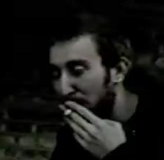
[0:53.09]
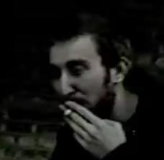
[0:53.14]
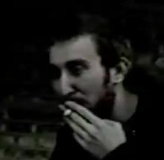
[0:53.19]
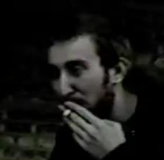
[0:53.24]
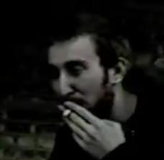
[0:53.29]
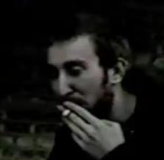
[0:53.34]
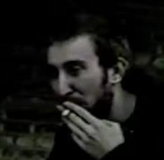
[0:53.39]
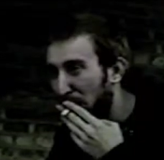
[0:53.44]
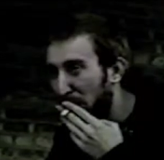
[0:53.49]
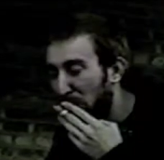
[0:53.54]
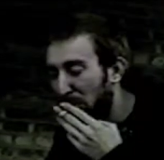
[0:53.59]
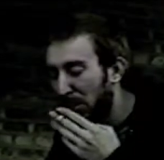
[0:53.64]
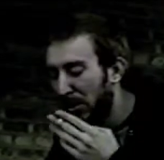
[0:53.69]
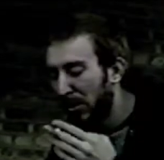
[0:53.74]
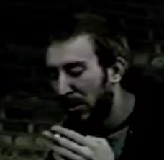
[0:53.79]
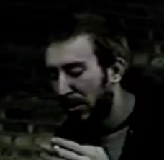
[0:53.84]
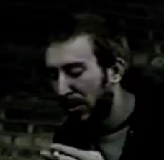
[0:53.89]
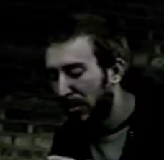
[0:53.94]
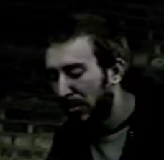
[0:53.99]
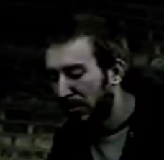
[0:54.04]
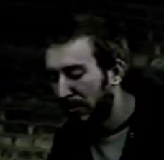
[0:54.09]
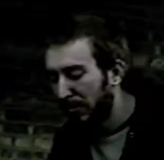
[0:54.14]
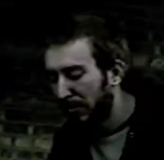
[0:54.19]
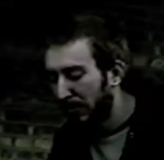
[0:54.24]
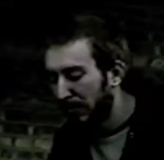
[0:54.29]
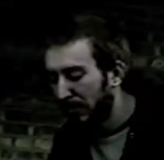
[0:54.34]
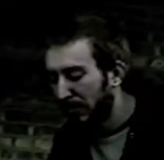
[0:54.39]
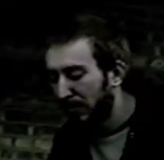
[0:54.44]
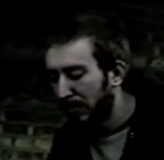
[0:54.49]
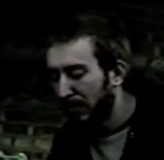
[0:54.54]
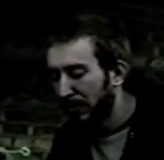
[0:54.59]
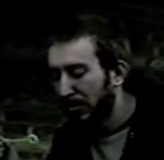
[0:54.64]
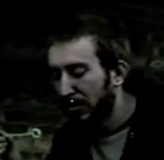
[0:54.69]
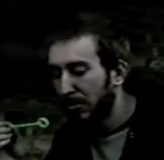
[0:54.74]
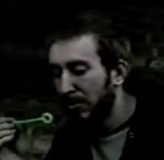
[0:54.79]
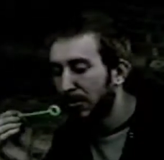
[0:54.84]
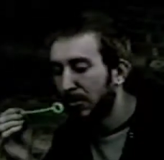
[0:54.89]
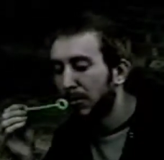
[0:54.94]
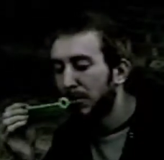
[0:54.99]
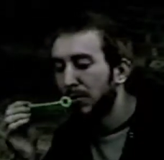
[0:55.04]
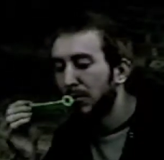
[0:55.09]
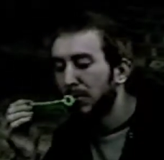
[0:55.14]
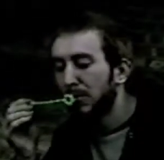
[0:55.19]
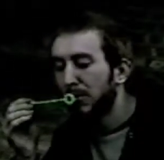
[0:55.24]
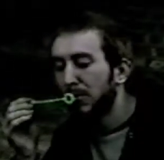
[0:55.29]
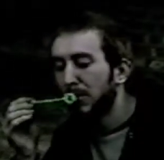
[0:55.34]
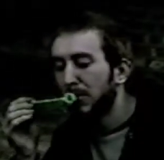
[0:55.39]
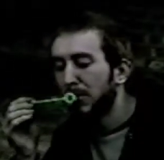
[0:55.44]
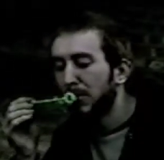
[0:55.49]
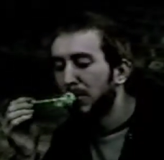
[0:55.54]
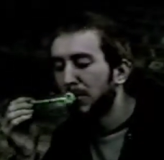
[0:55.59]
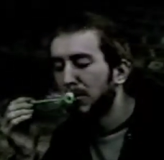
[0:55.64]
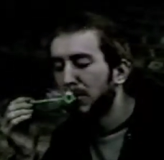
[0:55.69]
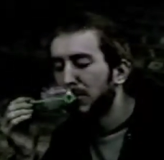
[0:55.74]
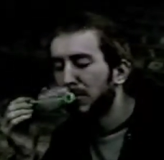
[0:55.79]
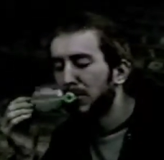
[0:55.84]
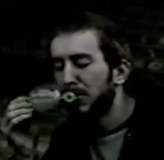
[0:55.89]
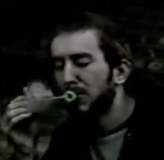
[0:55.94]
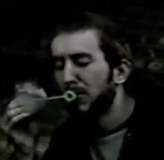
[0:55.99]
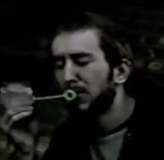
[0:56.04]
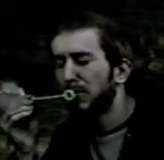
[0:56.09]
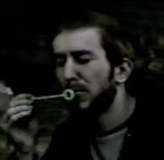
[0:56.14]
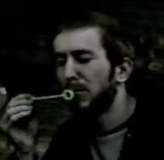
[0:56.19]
No one is speaking in this clip.